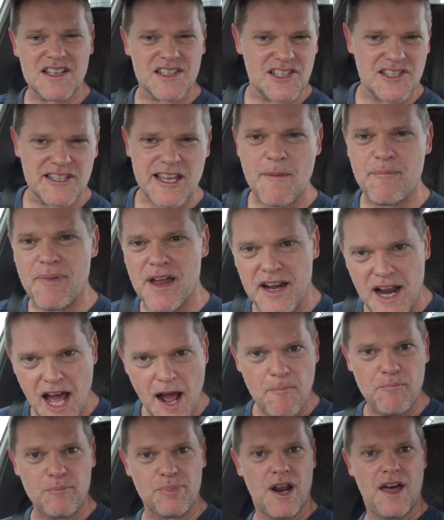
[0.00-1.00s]
are stepping
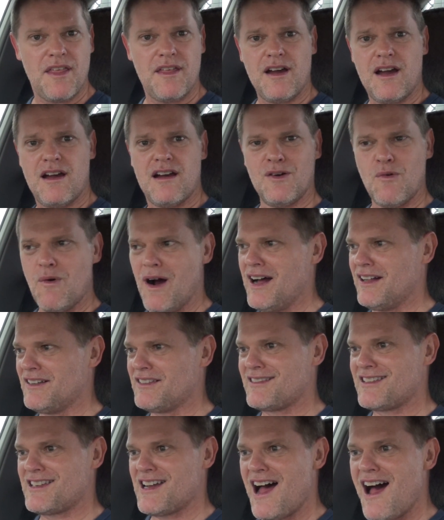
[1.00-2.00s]
up, brother. Well
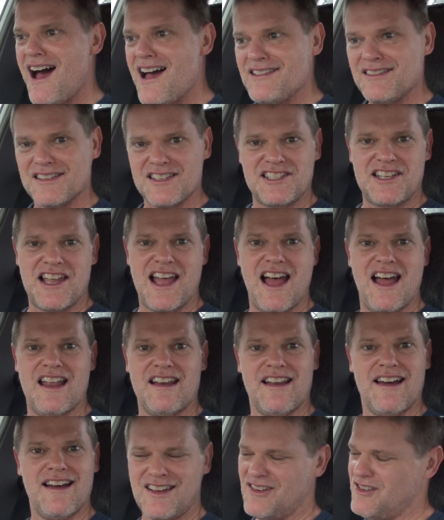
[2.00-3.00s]
done,
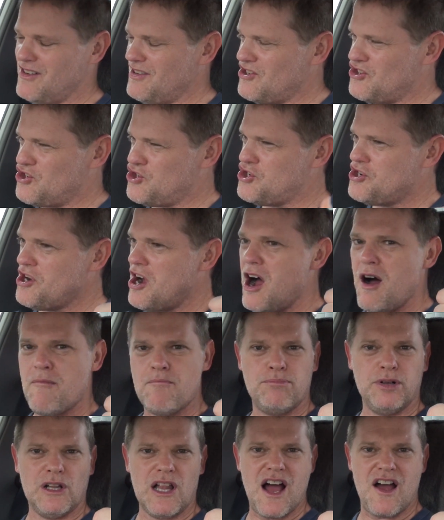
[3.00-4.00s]
son. Good
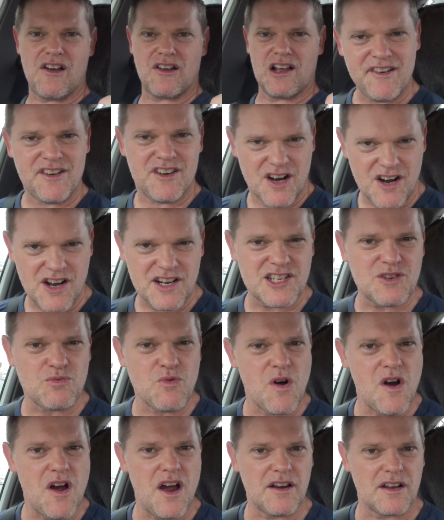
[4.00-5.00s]
job, bloke. Nice
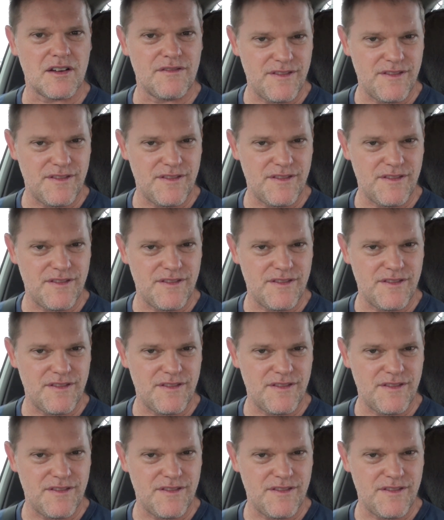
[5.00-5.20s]
work,